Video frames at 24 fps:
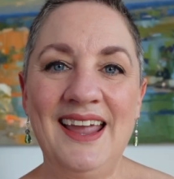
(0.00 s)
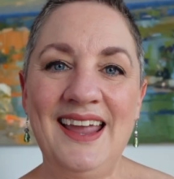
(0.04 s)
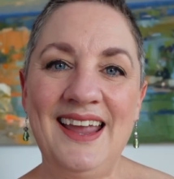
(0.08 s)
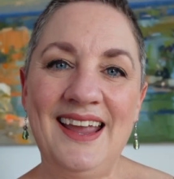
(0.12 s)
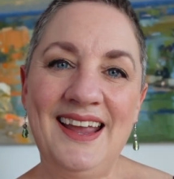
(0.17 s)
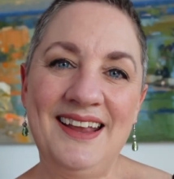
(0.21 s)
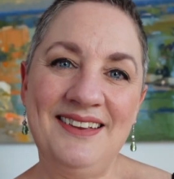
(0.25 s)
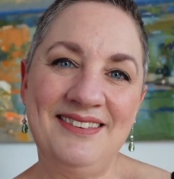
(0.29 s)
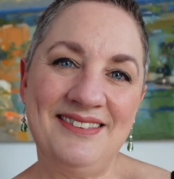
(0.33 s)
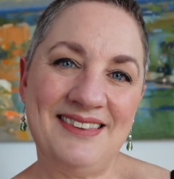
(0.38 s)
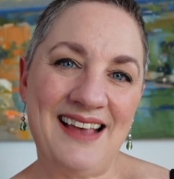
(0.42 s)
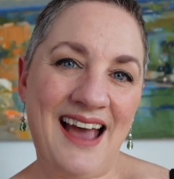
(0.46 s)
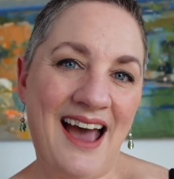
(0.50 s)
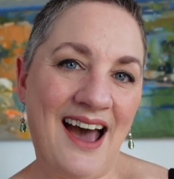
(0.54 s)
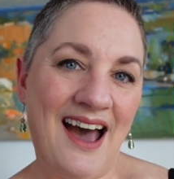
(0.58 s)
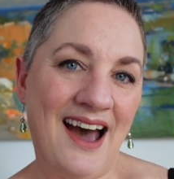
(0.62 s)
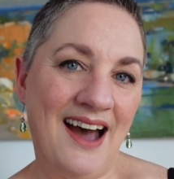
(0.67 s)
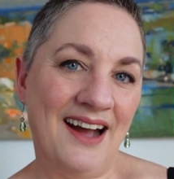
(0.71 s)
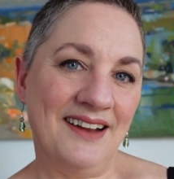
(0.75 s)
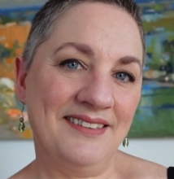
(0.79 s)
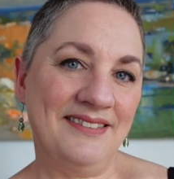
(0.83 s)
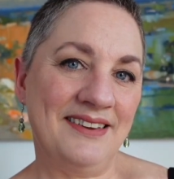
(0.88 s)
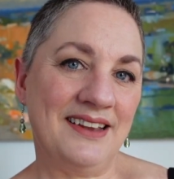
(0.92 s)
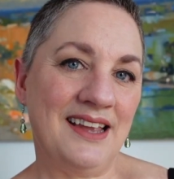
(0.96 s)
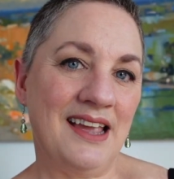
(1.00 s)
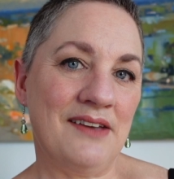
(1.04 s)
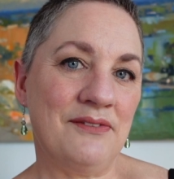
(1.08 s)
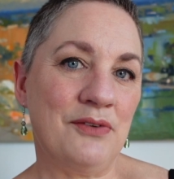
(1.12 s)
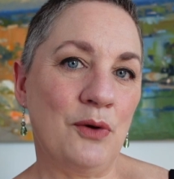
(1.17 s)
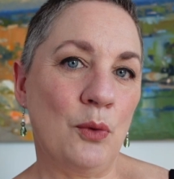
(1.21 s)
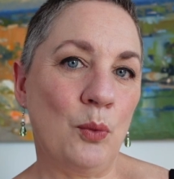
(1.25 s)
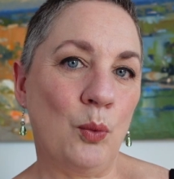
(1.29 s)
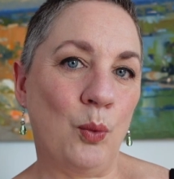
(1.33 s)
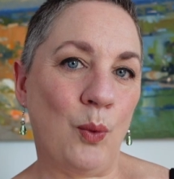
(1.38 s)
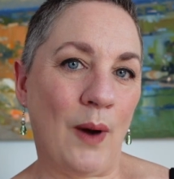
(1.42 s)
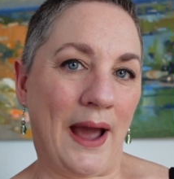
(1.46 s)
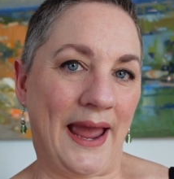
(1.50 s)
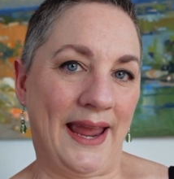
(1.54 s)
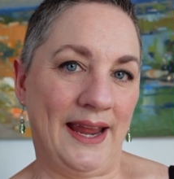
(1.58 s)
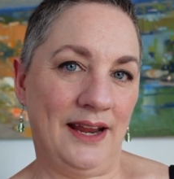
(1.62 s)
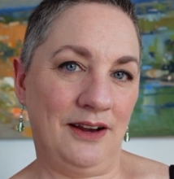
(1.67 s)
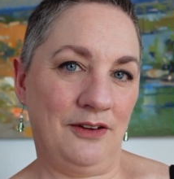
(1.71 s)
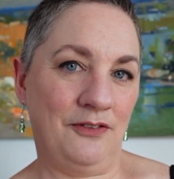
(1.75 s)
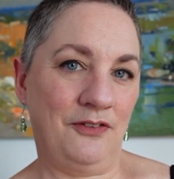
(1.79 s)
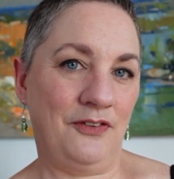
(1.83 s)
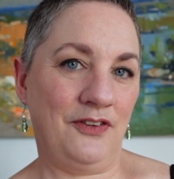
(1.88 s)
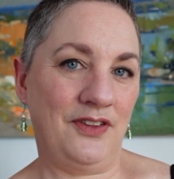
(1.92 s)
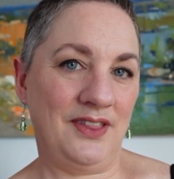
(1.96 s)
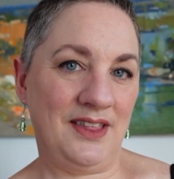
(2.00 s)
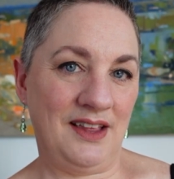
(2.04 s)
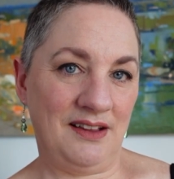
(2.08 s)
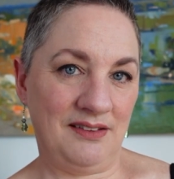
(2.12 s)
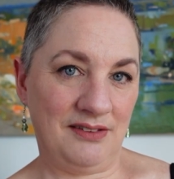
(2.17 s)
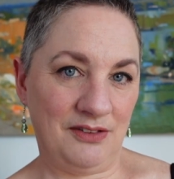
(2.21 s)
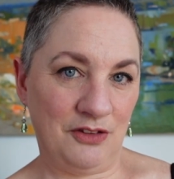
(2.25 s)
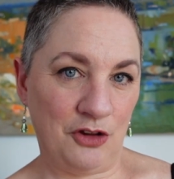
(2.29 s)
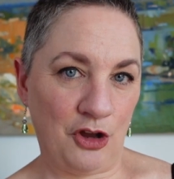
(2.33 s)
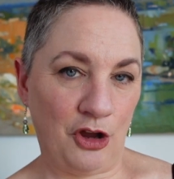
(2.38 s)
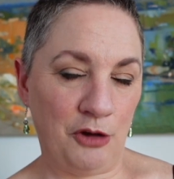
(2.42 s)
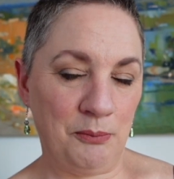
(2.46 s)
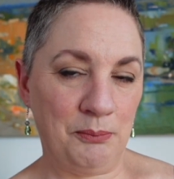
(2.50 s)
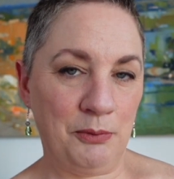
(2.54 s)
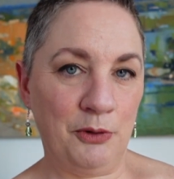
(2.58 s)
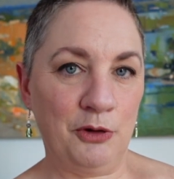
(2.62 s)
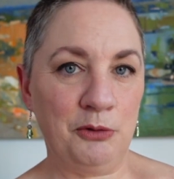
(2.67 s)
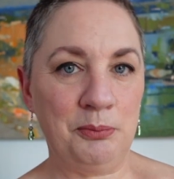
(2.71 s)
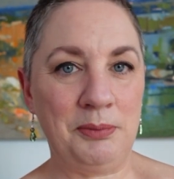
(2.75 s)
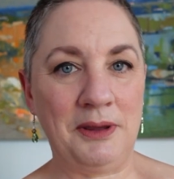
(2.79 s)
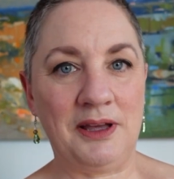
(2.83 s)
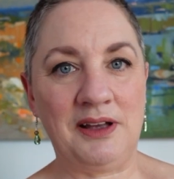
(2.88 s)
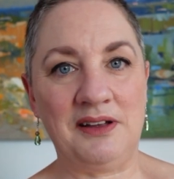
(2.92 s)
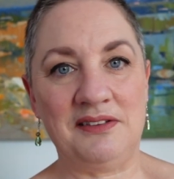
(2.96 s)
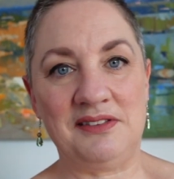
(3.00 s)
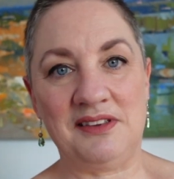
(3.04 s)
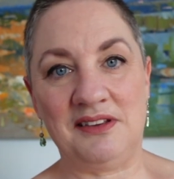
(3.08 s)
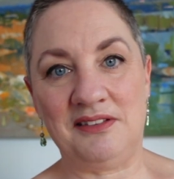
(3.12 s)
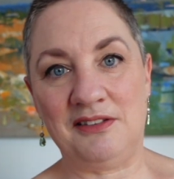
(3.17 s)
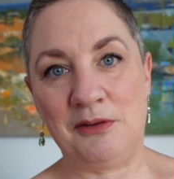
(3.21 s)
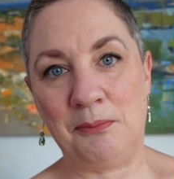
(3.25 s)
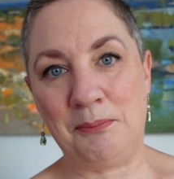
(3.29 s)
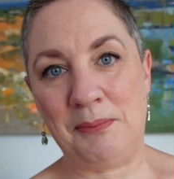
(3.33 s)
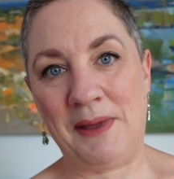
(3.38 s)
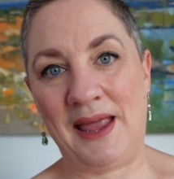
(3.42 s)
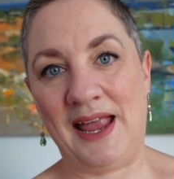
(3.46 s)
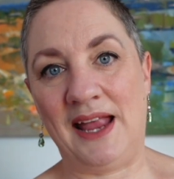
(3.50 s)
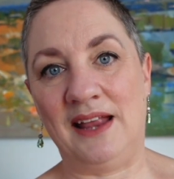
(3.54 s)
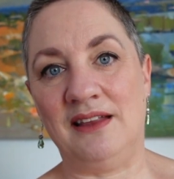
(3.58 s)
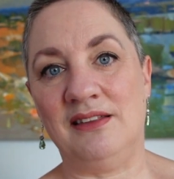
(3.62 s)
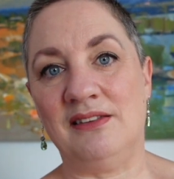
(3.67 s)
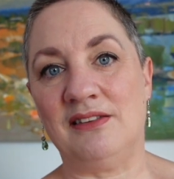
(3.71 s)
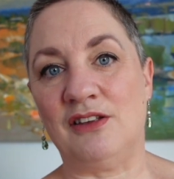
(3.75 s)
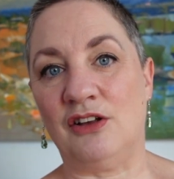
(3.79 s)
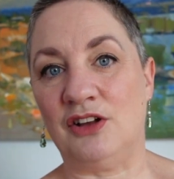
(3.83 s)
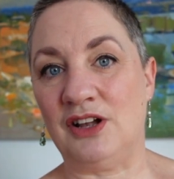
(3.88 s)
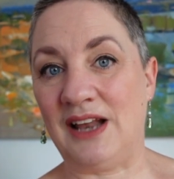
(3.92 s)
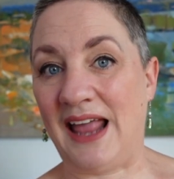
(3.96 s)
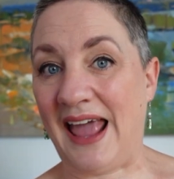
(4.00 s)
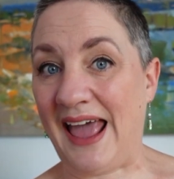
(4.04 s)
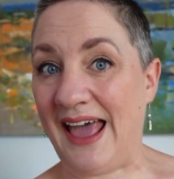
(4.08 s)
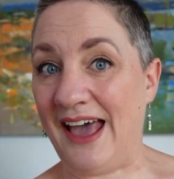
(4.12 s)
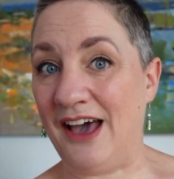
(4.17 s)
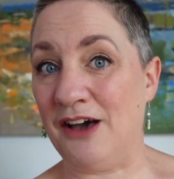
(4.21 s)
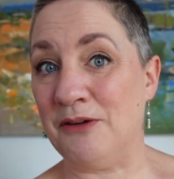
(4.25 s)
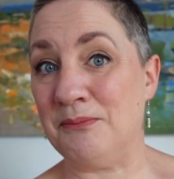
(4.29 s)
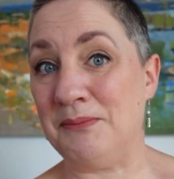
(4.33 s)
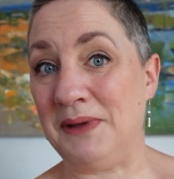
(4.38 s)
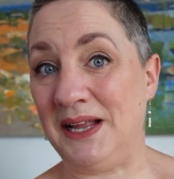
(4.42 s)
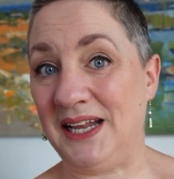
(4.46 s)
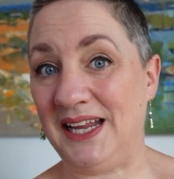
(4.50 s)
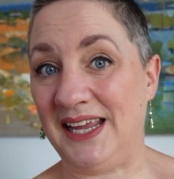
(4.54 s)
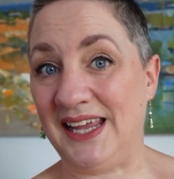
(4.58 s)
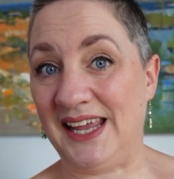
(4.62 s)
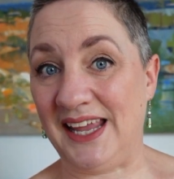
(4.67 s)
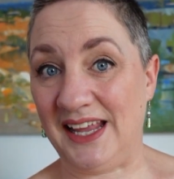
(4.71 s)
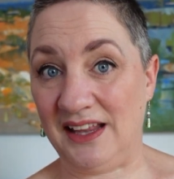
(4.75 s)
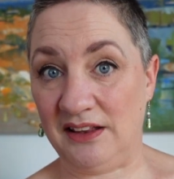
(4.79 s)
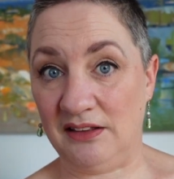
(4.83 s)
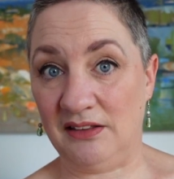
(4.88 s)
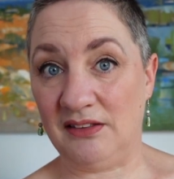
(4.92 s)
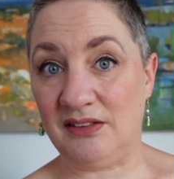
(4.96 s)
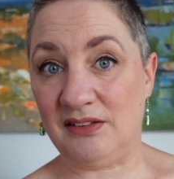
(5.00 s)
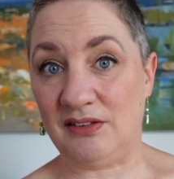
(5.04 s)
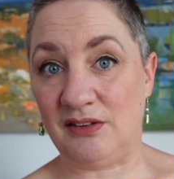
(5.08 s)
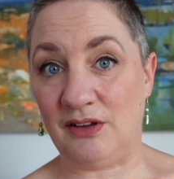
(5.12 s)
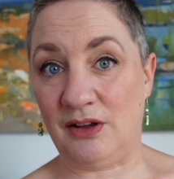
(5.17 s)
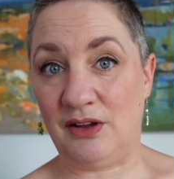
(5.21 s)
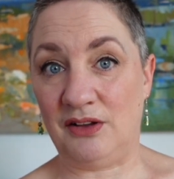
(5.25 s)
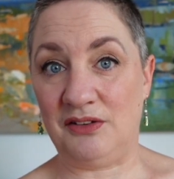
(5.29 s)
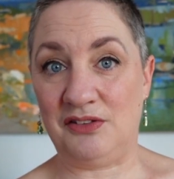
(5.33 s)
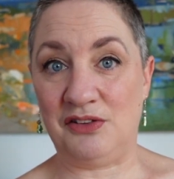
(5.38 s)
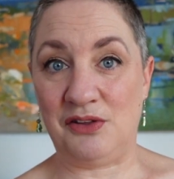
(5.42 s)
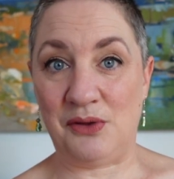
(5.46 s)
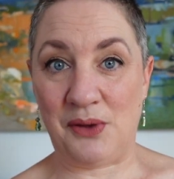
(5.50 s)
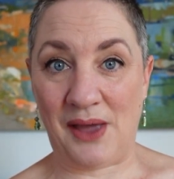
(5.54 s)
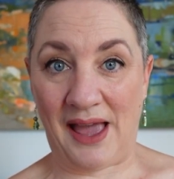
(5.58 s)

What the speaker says: It's hard to give a weight for this notebook because it depends on how many inserts you